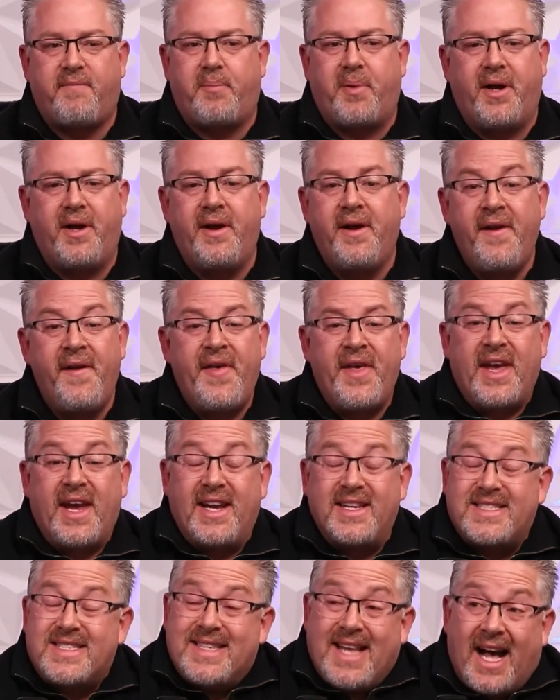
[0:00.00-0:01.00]
But
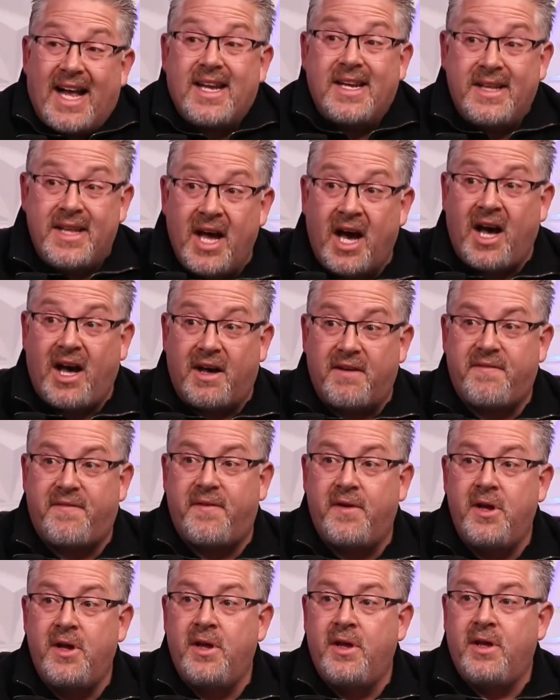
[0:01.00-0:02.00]
it's not enough,
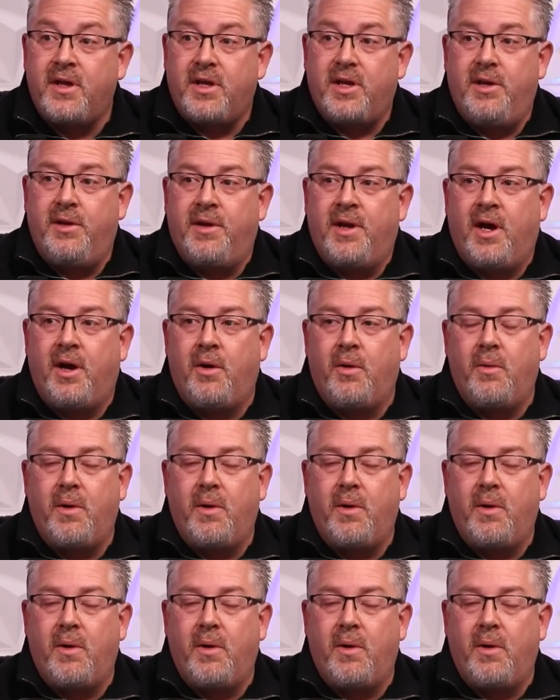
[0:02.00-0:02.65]
you know,